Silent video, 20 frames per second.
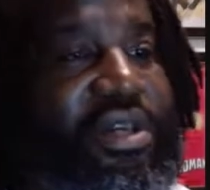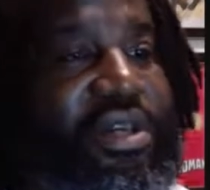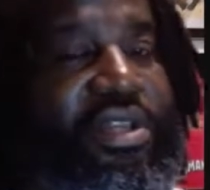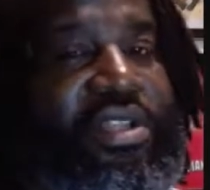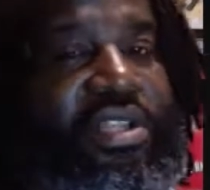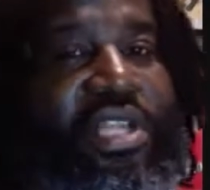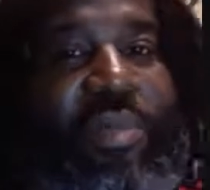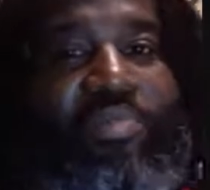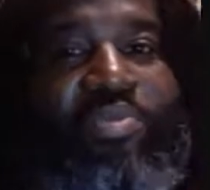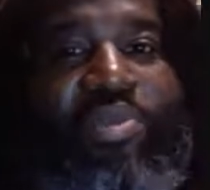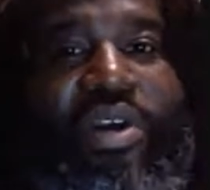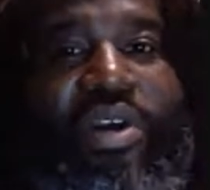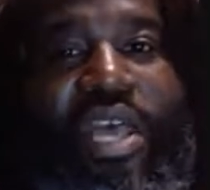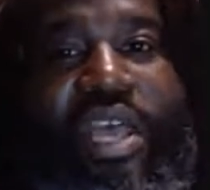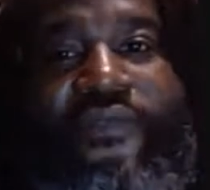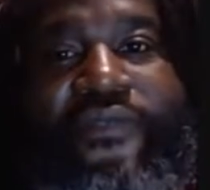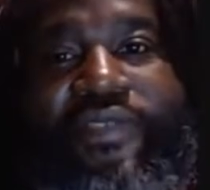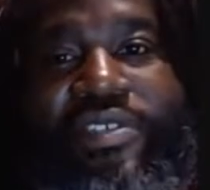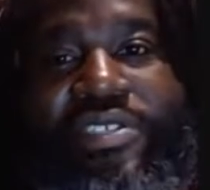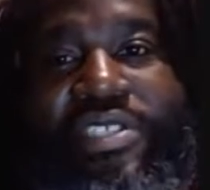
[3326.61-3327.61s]
They put
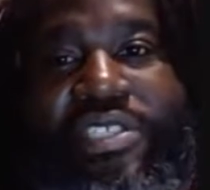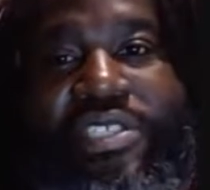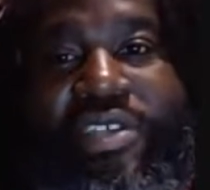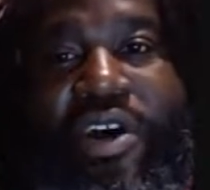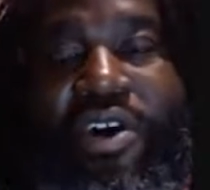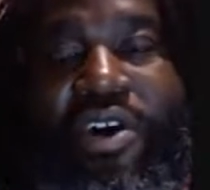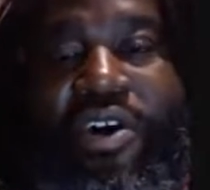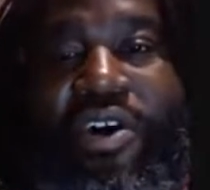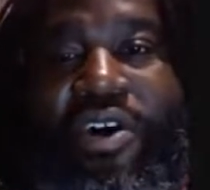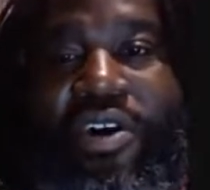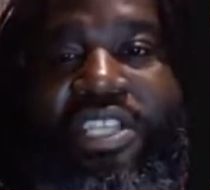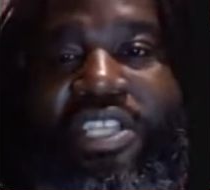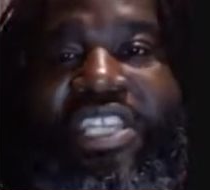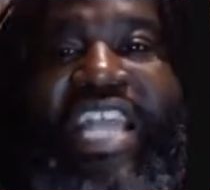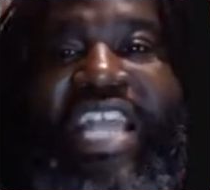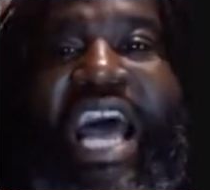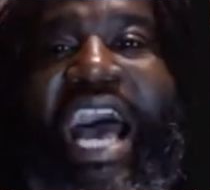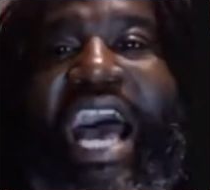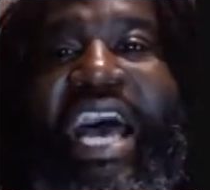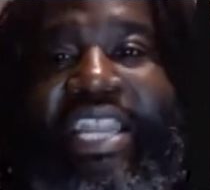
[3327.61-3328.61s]
emphasis on
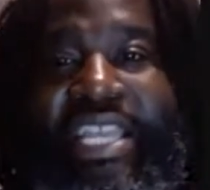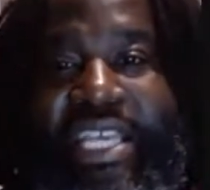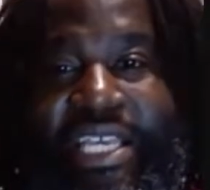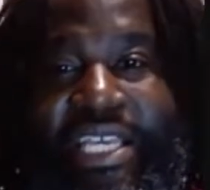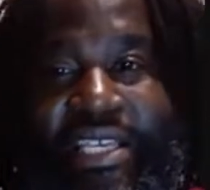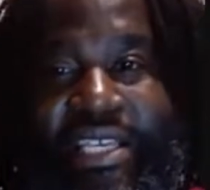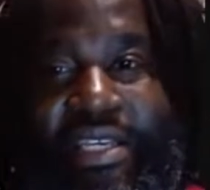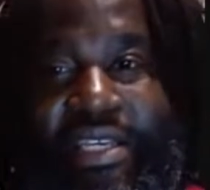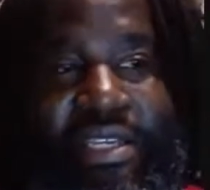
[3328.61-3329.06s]
Dottie.